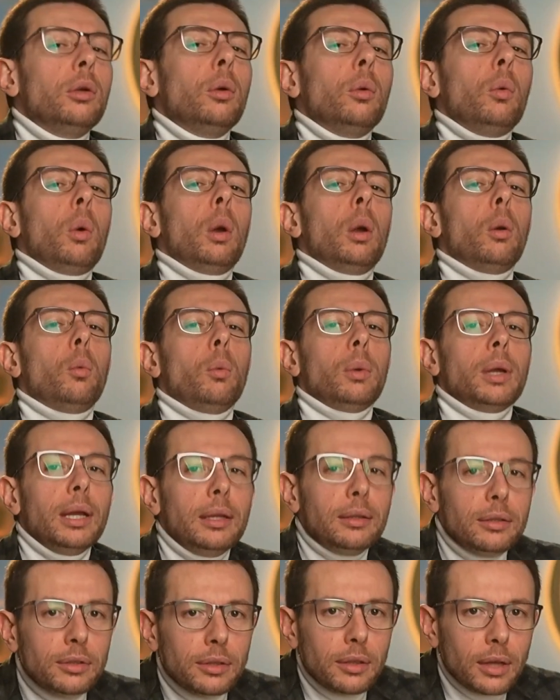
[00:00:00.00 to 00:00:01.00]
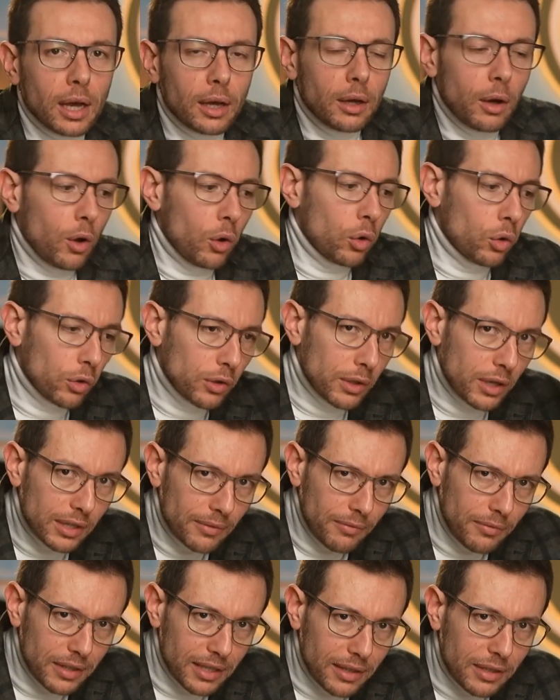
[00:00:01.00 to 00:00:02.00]
strong winds not only
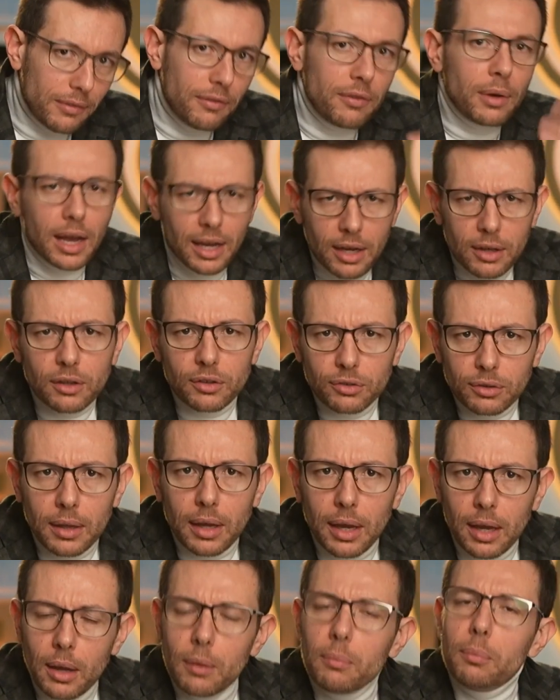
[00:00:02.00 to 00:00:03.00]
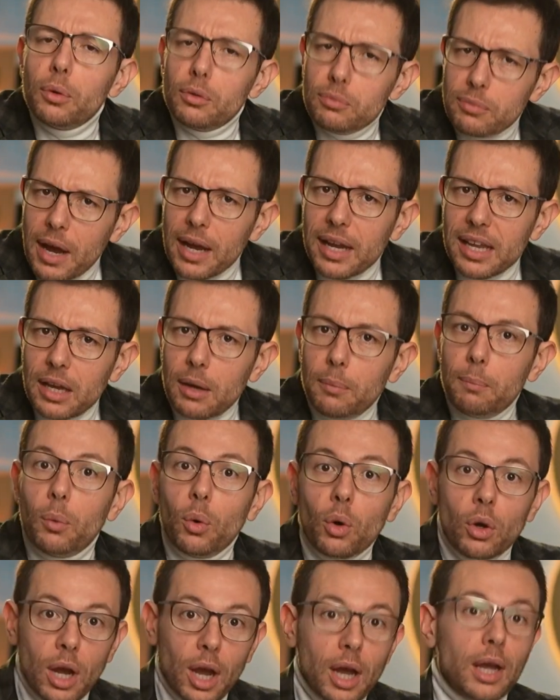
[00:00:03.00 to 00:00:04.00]
feed the fires, providing
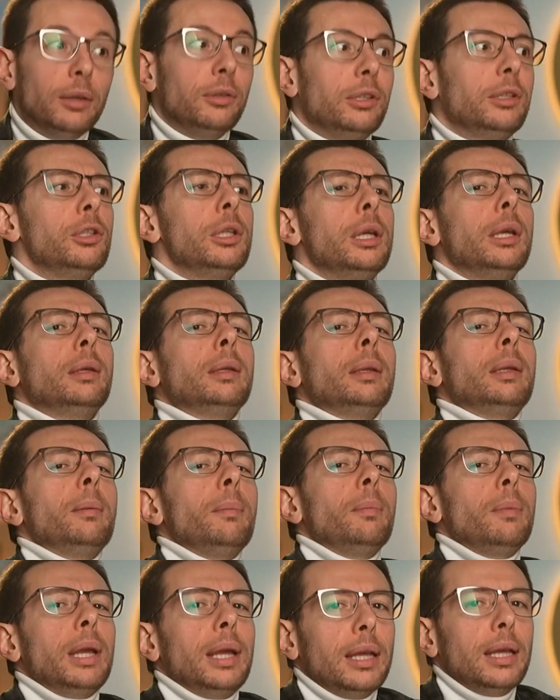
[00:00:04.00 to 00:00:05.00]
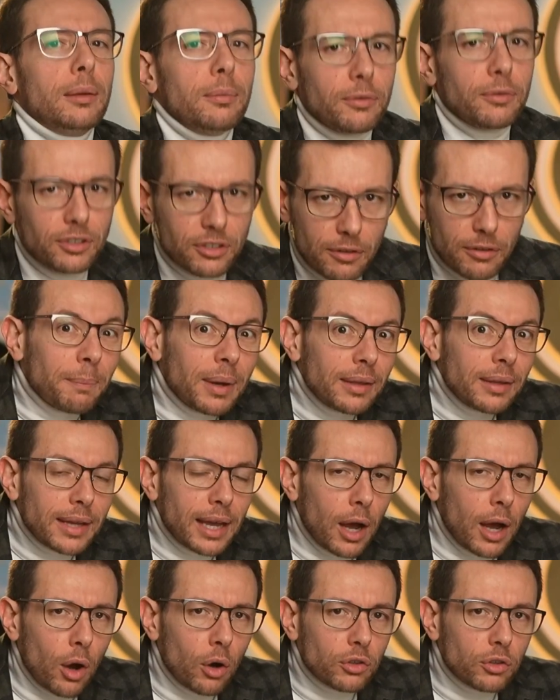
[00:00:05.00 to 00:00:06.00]
more oxygen to the flames, but
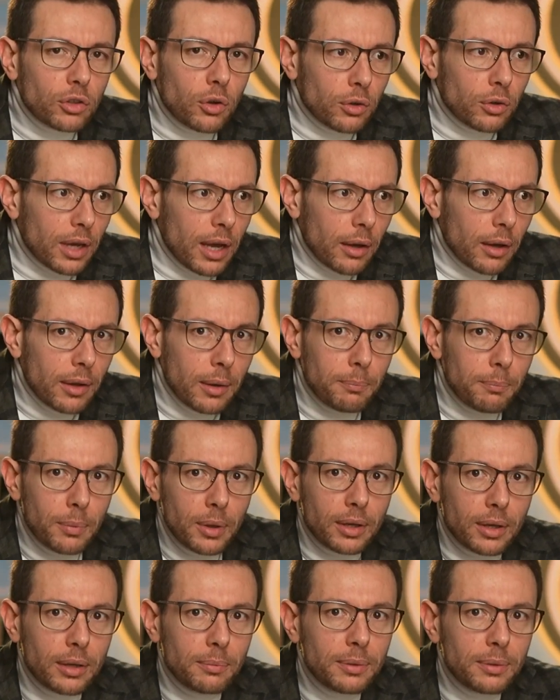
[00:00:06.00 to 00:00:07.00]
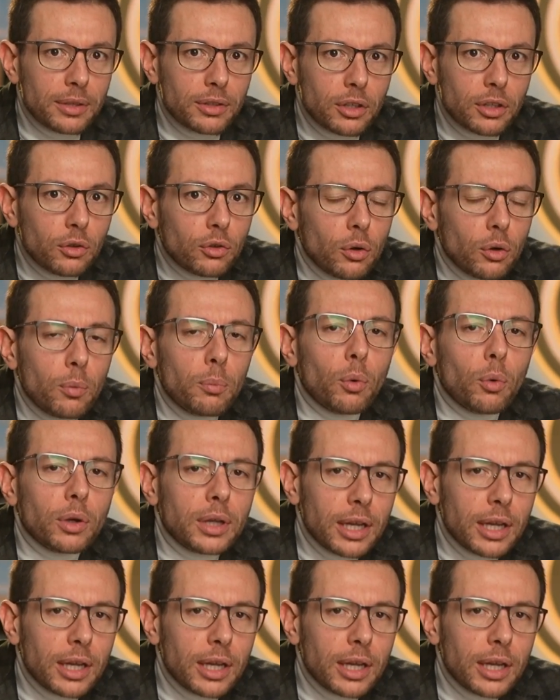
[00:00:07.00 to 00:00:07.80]
they also carry burning material more